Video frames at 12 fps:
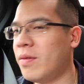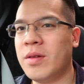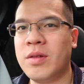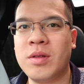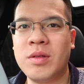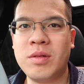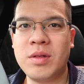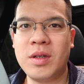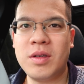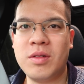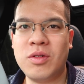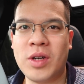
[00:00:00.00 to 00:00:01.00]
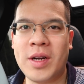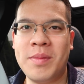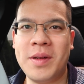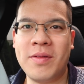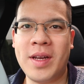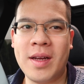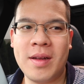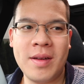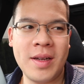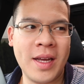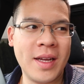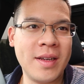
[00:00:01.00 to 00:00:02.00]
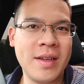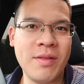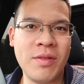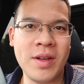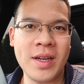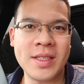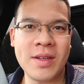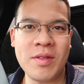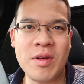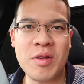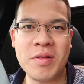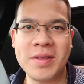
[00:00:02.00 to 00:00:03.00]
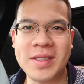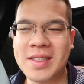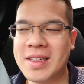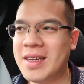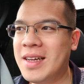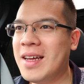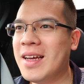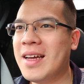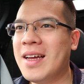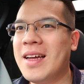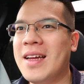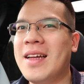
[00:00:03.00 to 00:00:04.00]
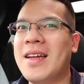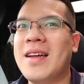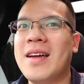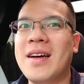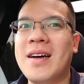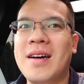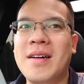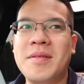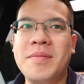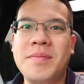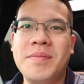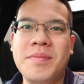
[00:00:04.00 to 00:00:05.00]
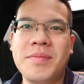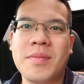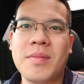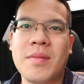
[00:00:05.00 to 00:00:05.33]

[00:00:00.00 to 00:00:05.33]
to drive me again, again if you guys haven't noticed. Um,